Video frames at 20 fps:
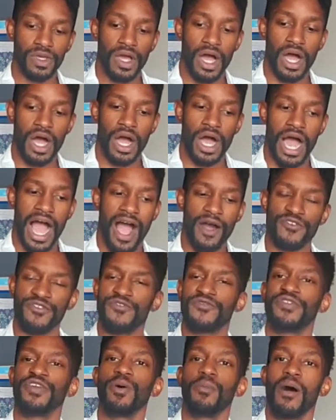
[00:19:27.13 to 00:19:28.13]
uh, I would
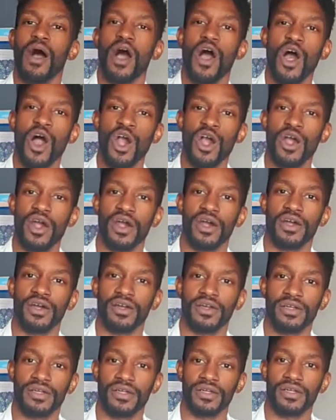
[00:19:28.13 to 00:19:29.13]
feel my heart.
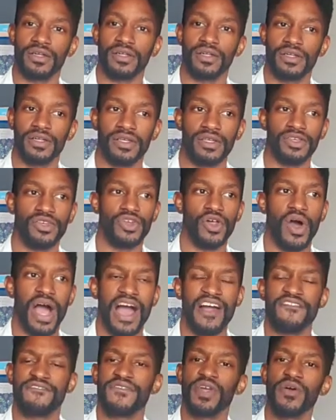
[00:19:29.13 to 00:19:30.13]
You know,
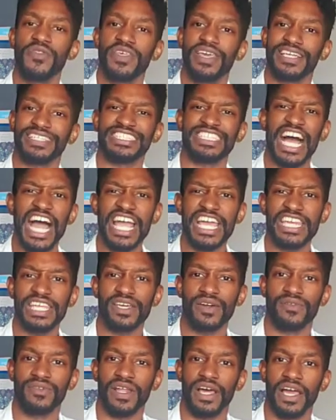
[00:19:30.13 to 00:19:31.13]
I'd feel the
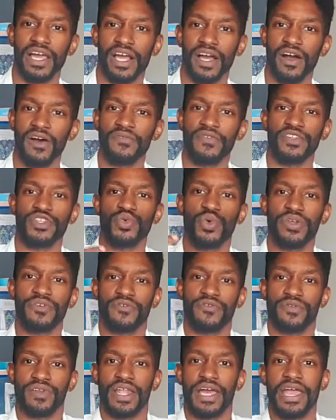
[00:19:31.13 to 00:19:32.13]
anxiety of like of the twin
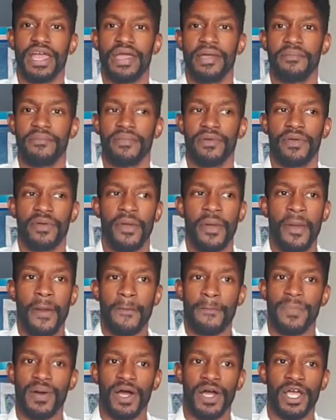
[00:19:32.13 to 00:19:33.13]
flame.
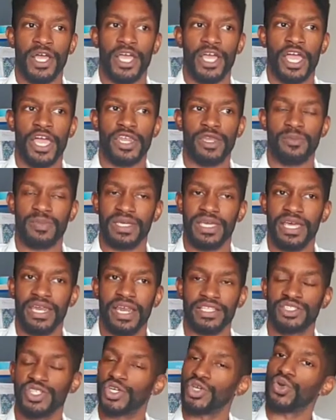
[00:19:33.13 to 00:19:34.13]
But in the beginning,
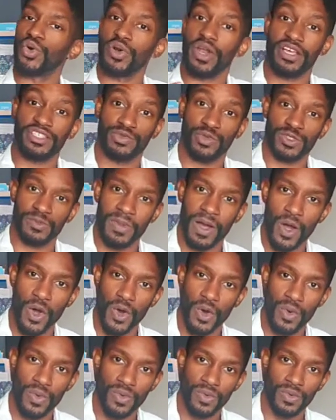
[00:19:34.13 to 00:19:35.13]
I took it on as was my
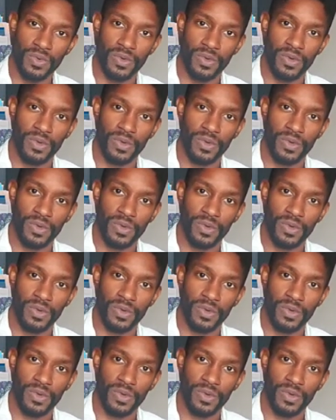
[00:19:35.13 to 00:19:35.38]
own.